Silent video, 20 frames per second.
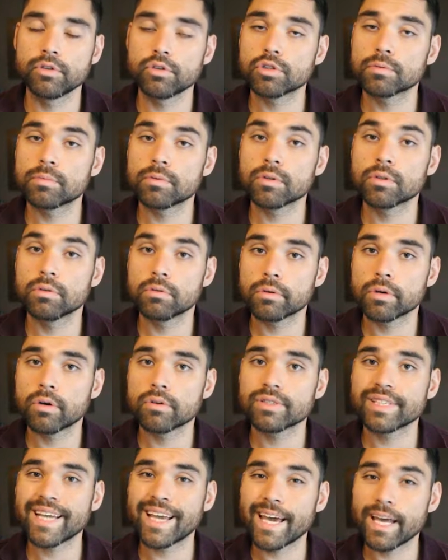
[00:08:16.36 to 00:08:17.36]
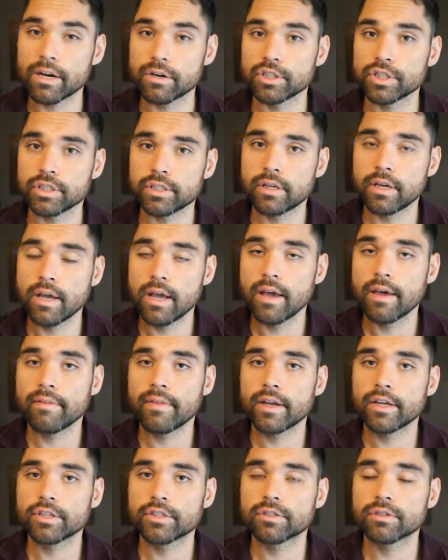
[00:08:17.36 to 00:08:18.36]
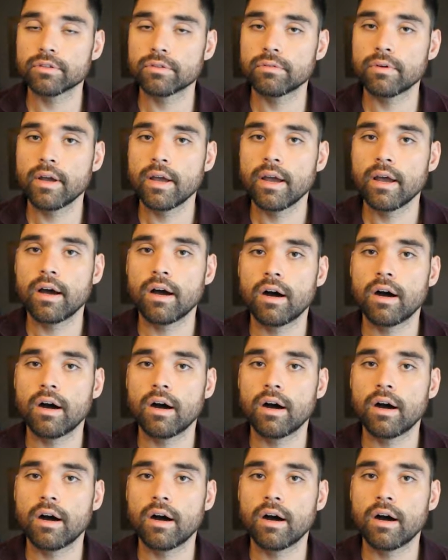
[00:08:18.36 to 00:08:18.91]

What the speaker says: usable glucose energy. That is true,